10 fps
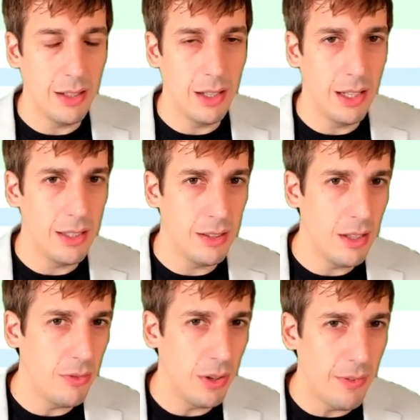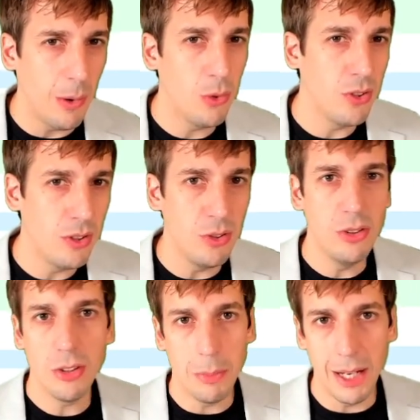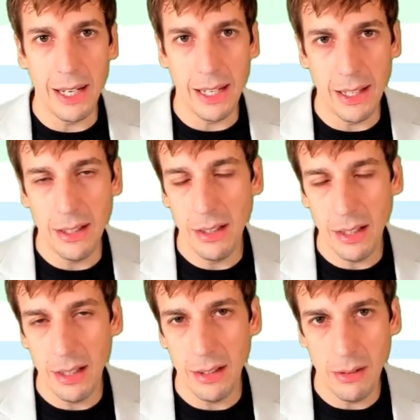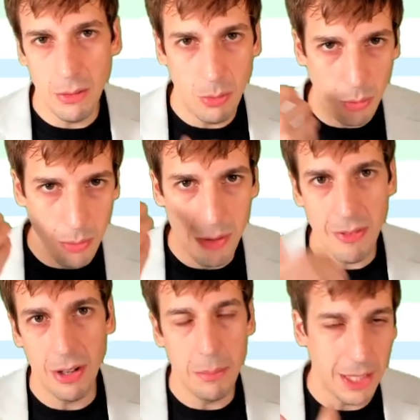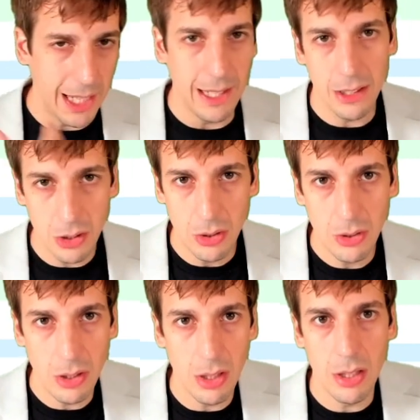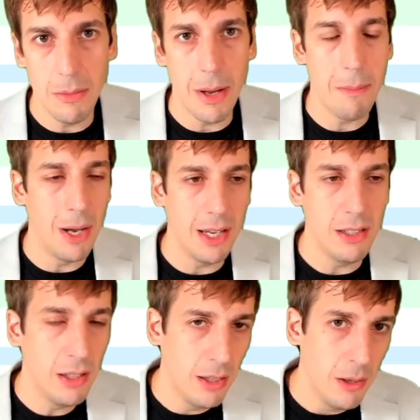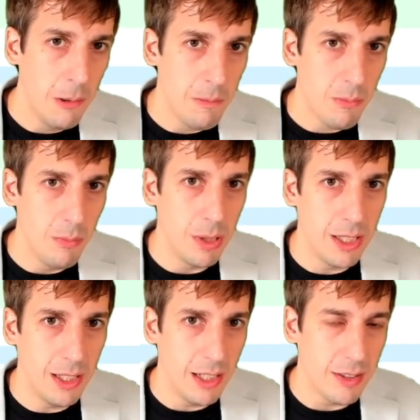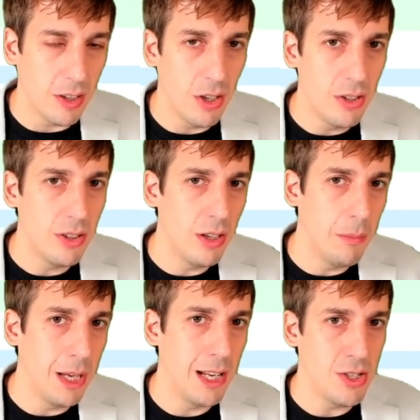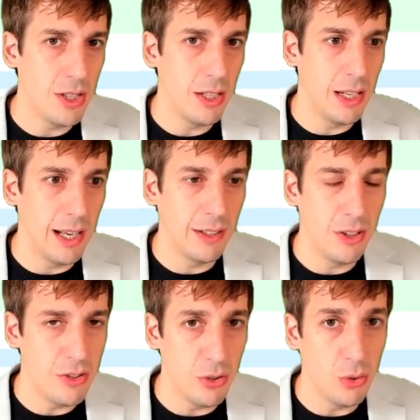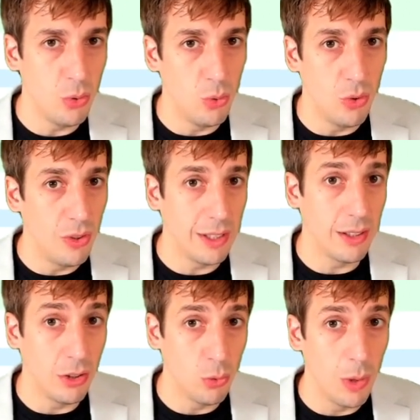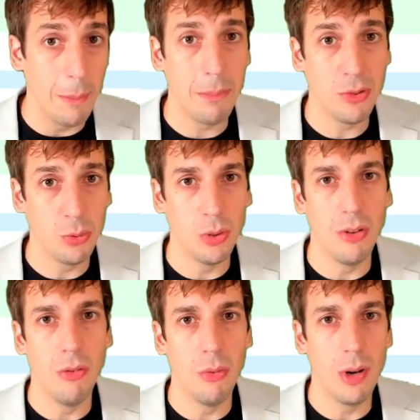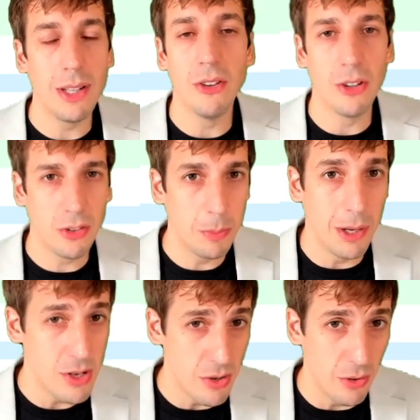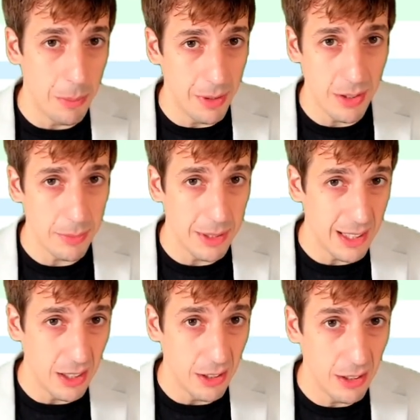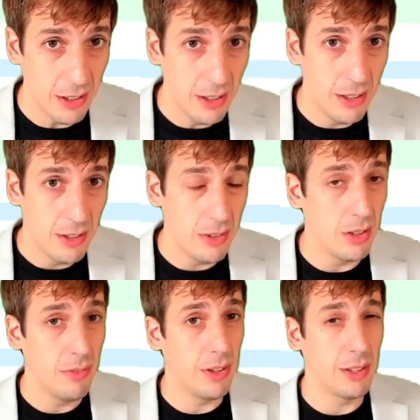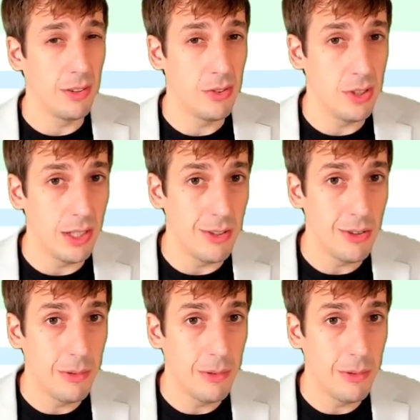if I was to do this by hand, it would be very mechanical in my mind. But it's hard to imagine how to do like a grep sort of regular expression replacement here to affect this change.